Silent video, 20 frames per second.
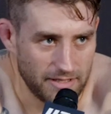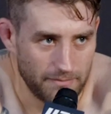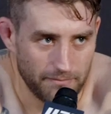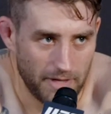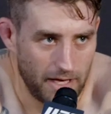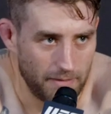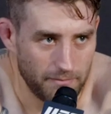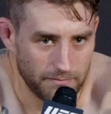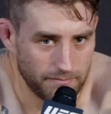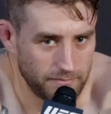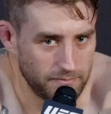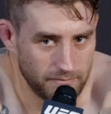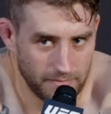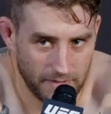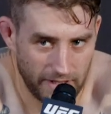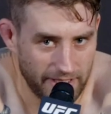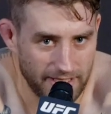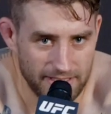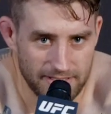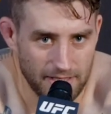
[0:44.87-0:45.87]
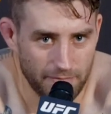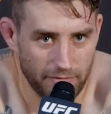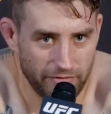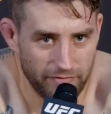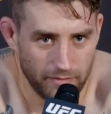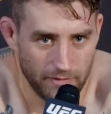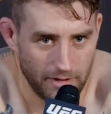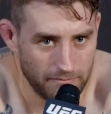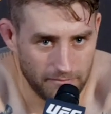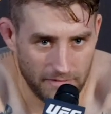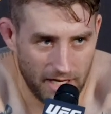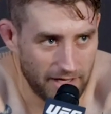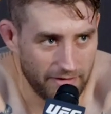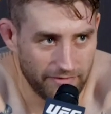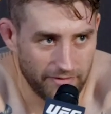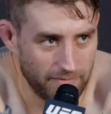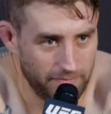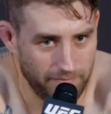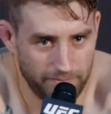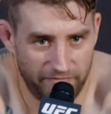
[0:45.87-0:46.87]
I'm like I said before,
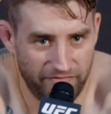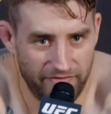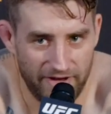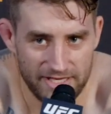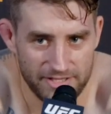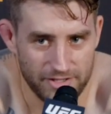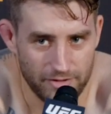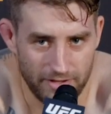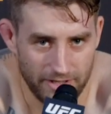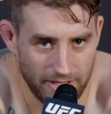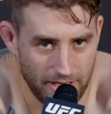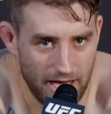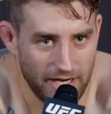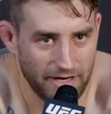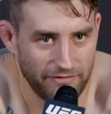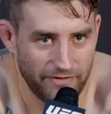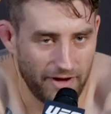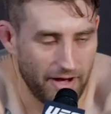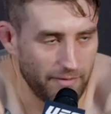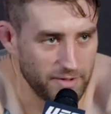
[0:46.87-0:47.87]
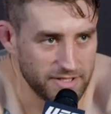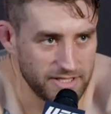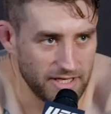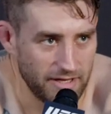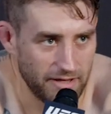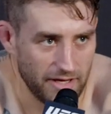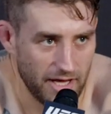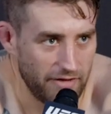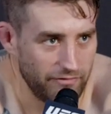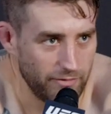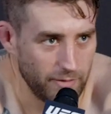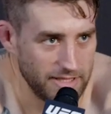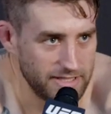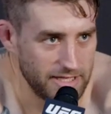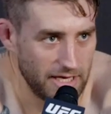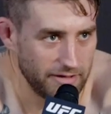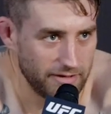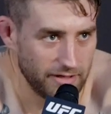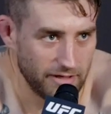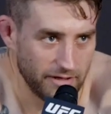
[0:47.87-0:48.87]
I'm faster than 95% of the heavyweights
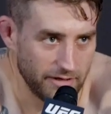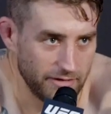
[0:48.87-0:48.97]
out there.